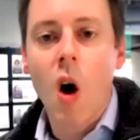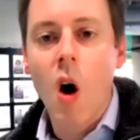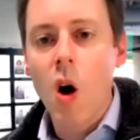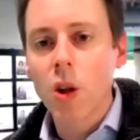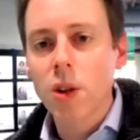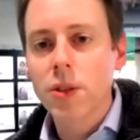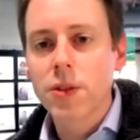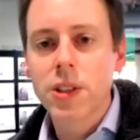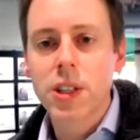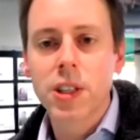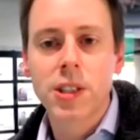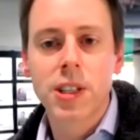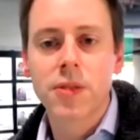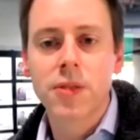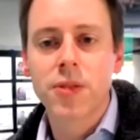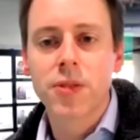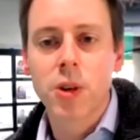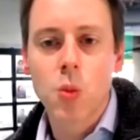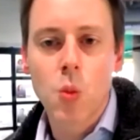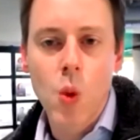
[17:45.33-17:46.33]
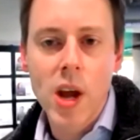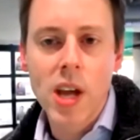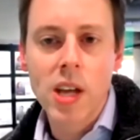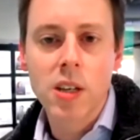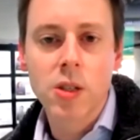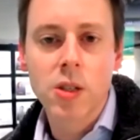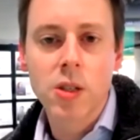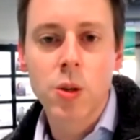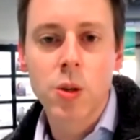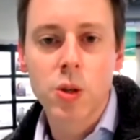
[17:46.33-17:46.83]
all of the different
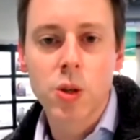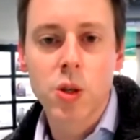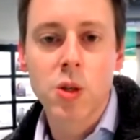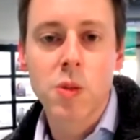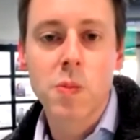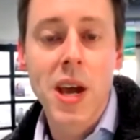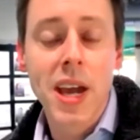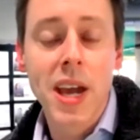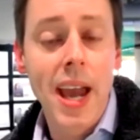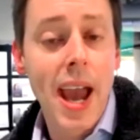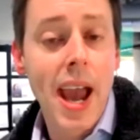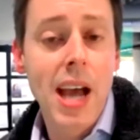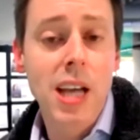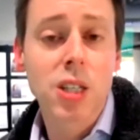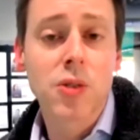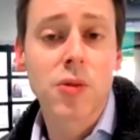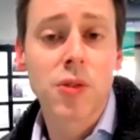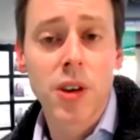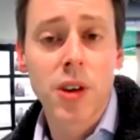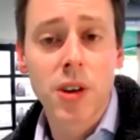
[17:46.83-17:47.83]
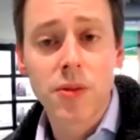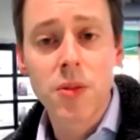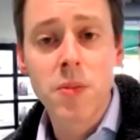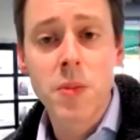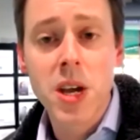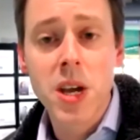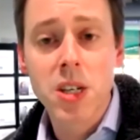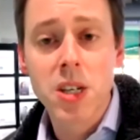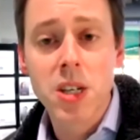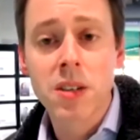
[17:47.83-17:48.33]
ways users may ask for
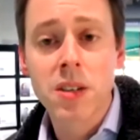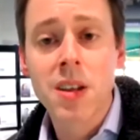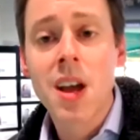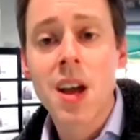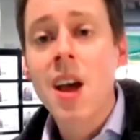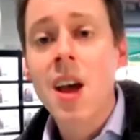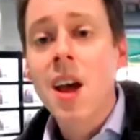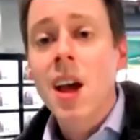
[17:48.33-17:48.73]
information